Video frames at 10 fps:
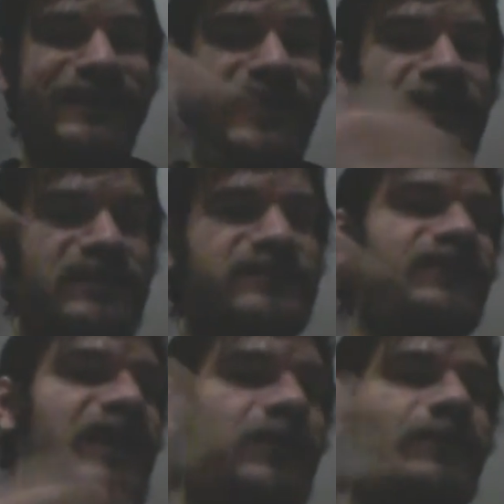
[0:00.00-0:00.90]
is
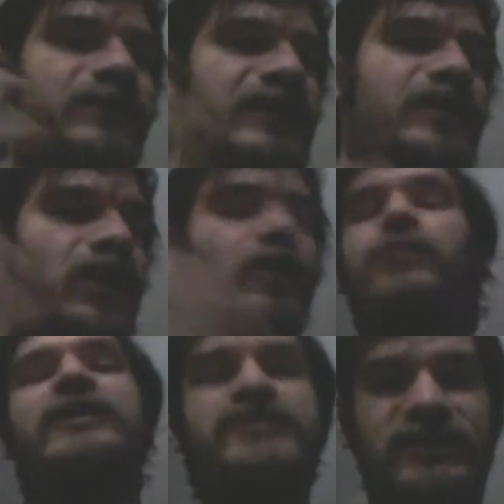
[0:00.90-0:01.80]
available in all
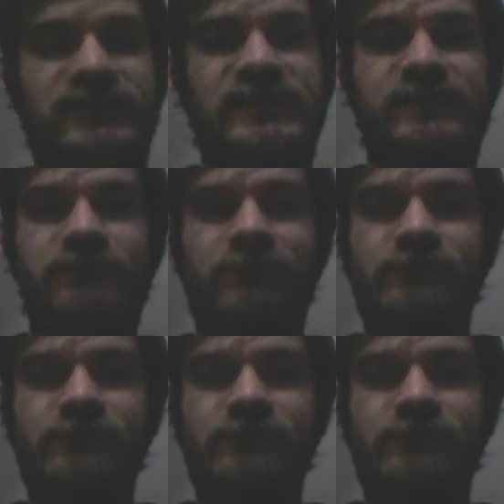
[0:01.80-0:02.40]
regions.